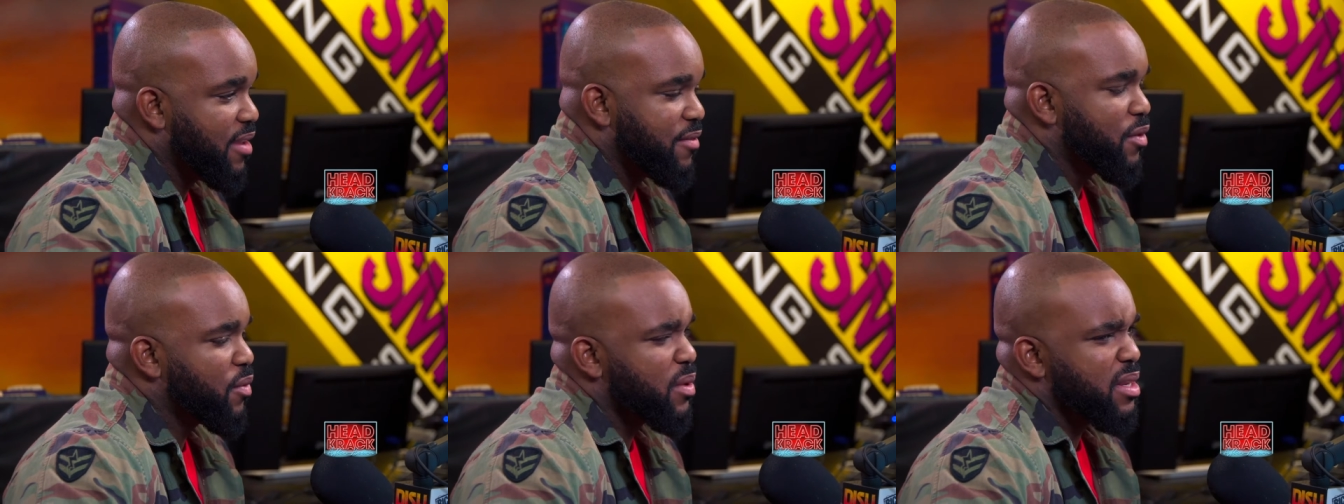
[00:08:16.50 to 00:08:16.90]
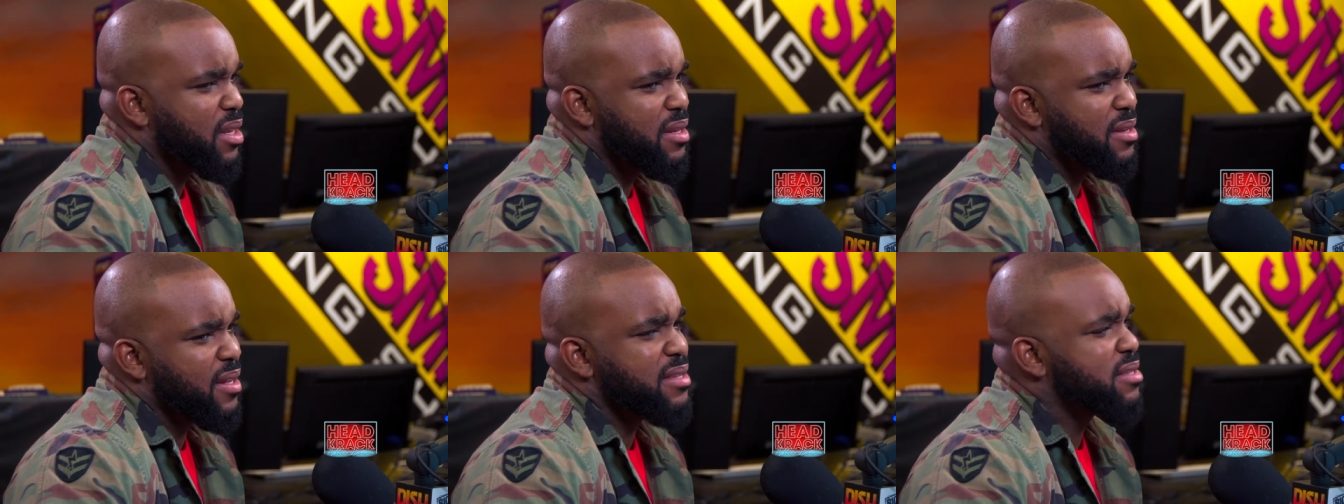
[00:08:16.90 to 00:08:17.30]
Even right. when he
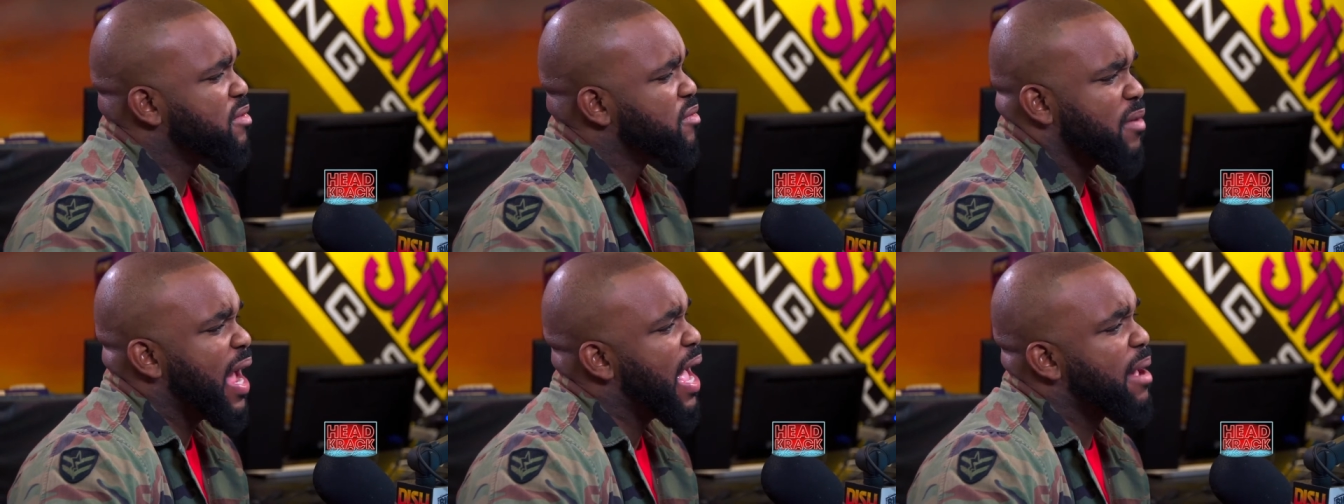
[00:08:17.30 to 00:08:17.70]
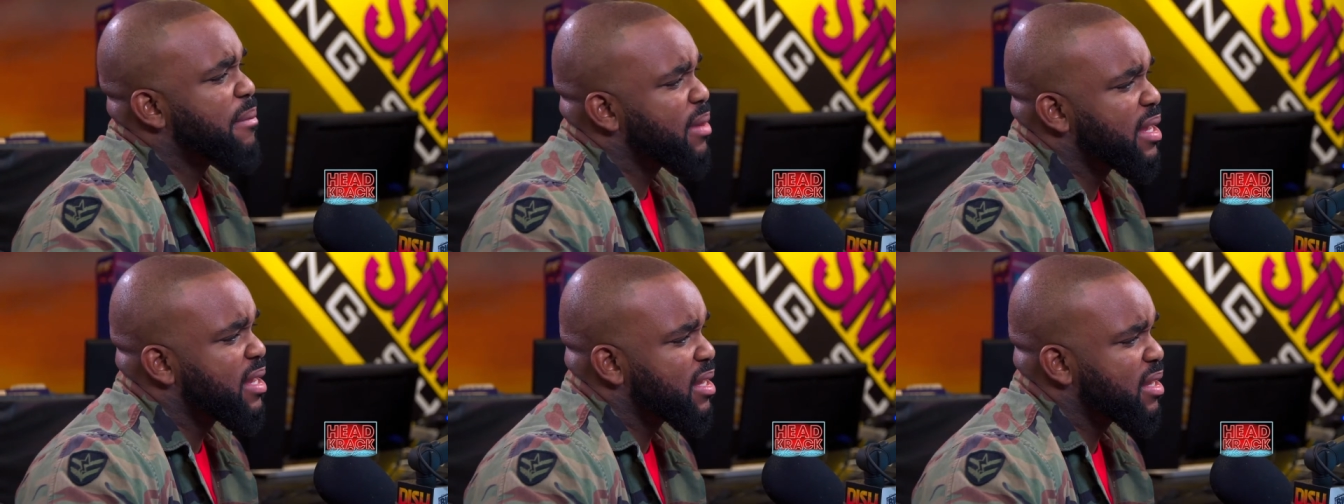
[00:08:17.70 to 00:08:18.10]
doesn't rap.
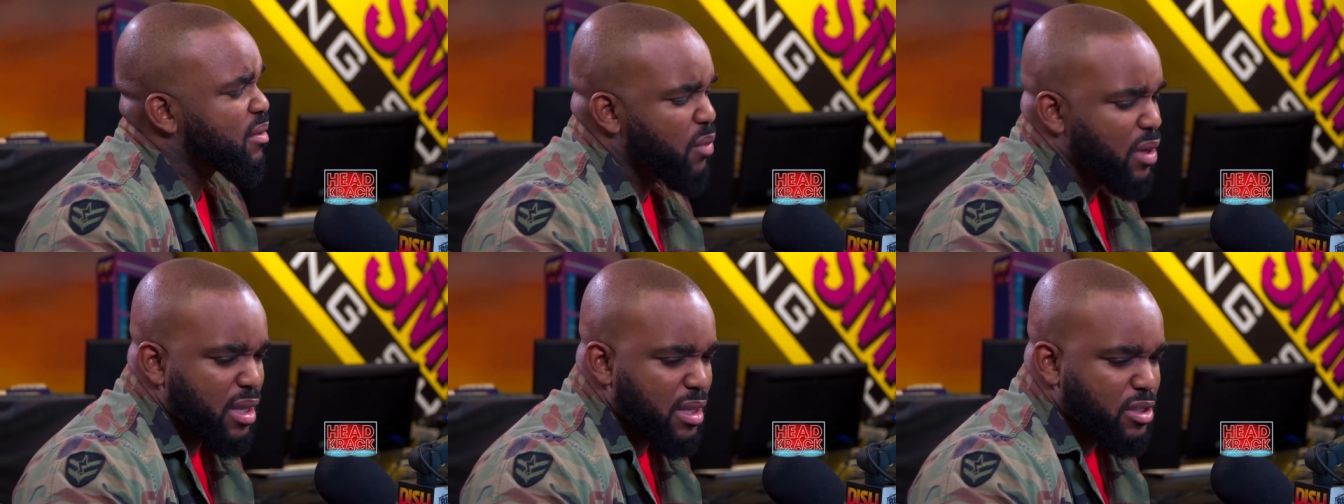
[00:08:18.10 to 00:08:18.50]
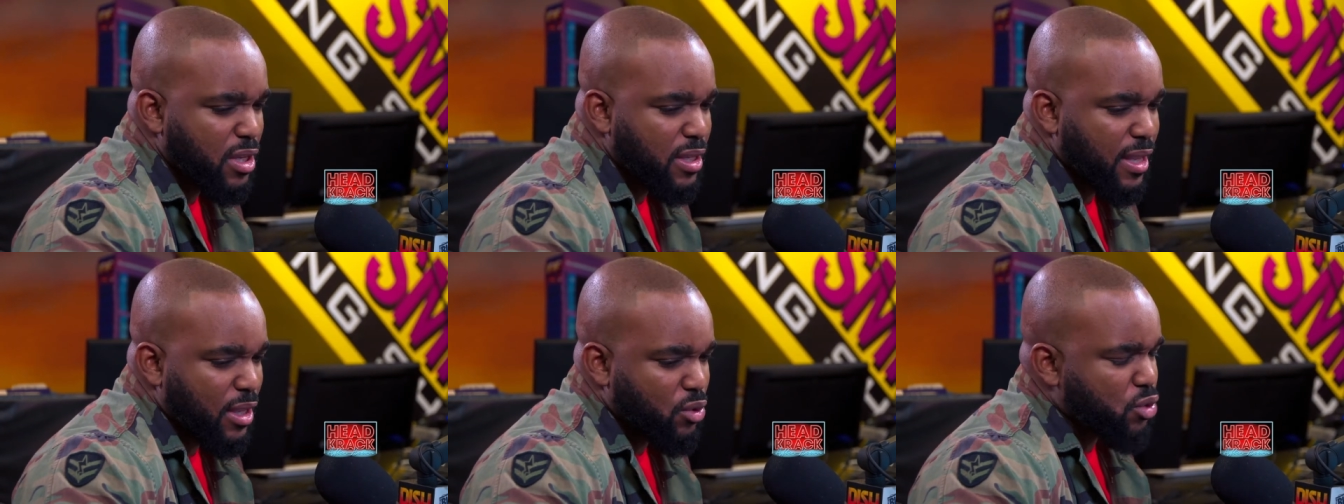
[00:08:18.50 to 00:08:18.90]
Like, when he
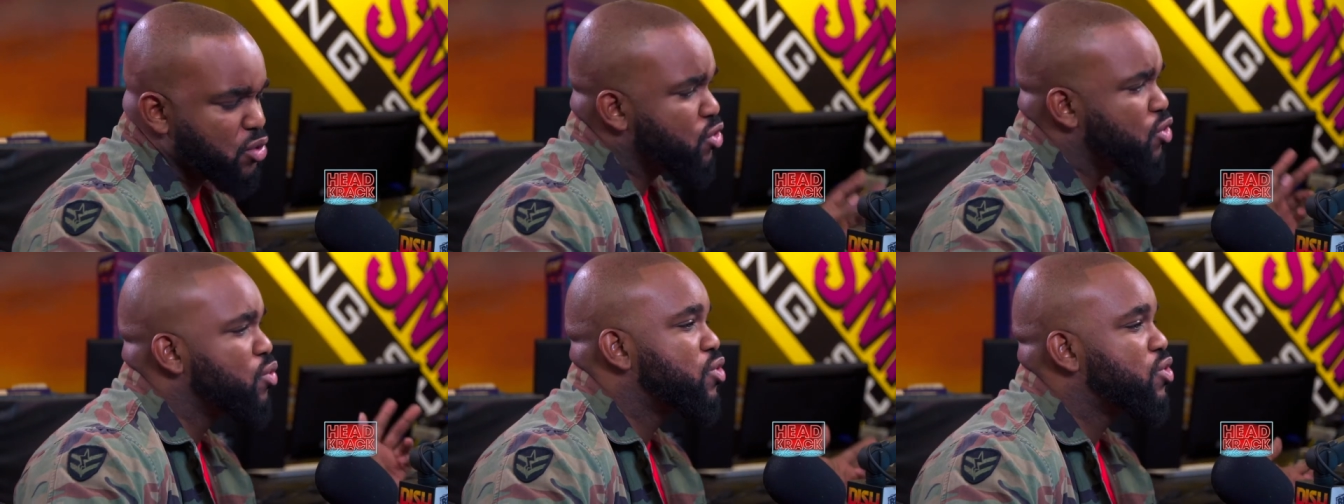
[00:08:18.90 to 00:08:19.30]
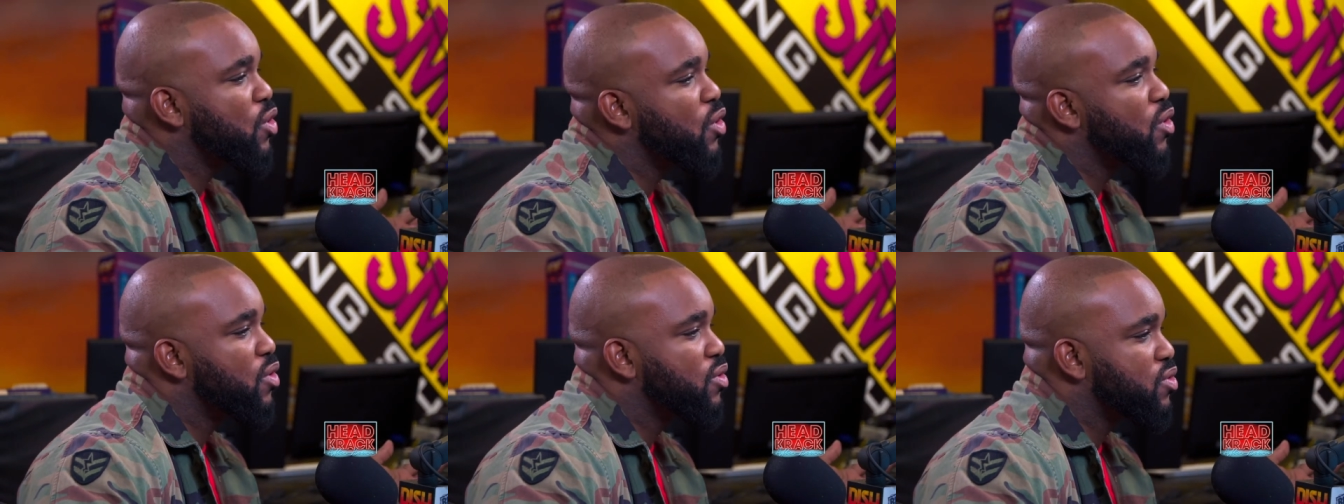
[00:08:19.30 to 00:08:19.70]
did that, those two
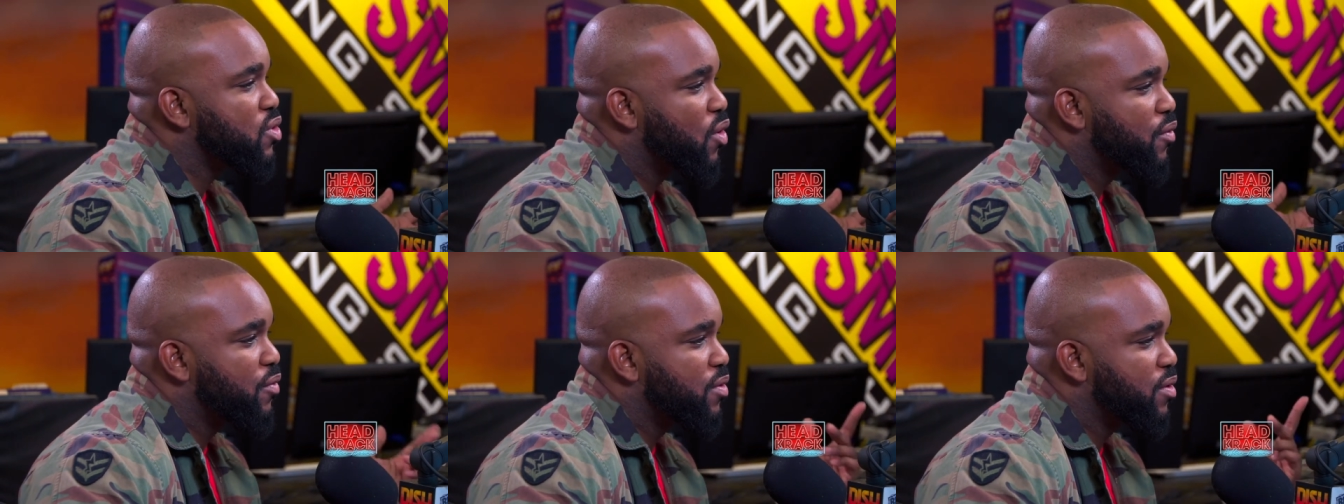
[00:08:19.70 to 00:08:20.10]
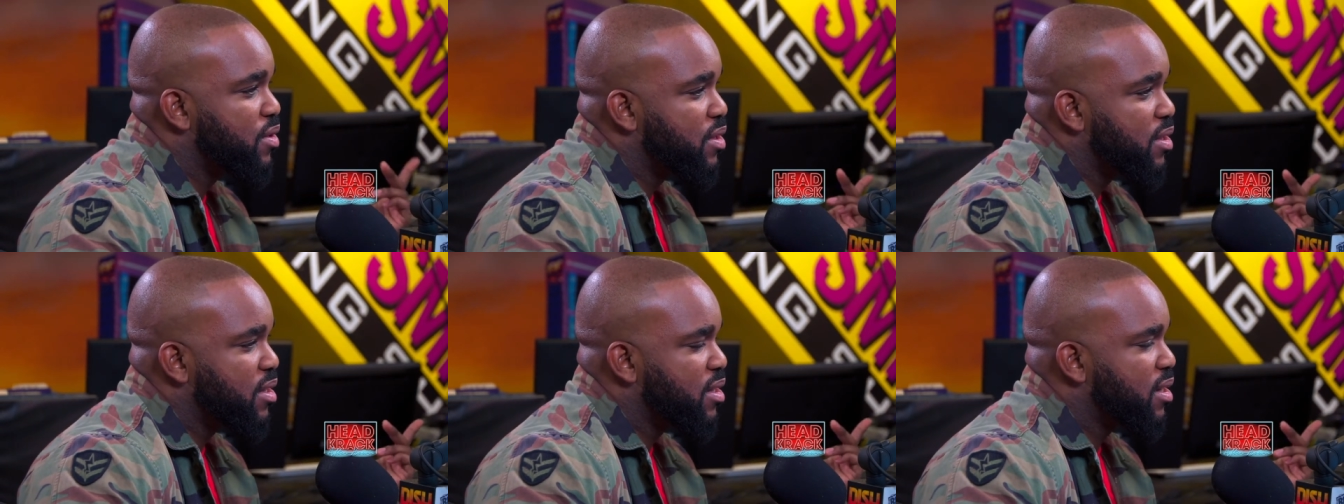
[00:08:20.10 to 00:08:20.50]
songs over
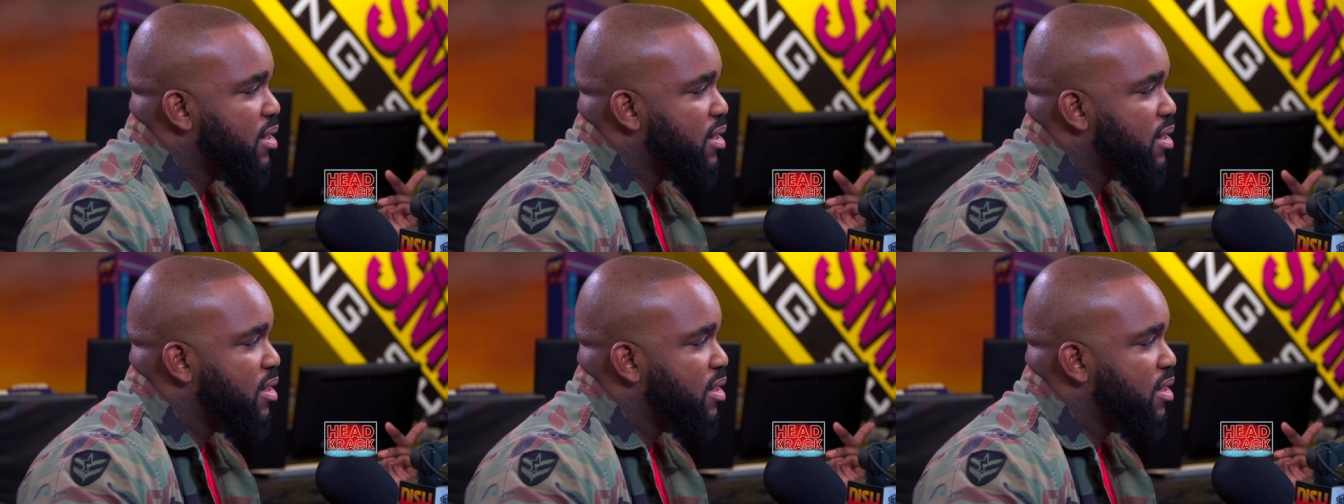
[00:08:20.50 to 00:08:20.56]
the...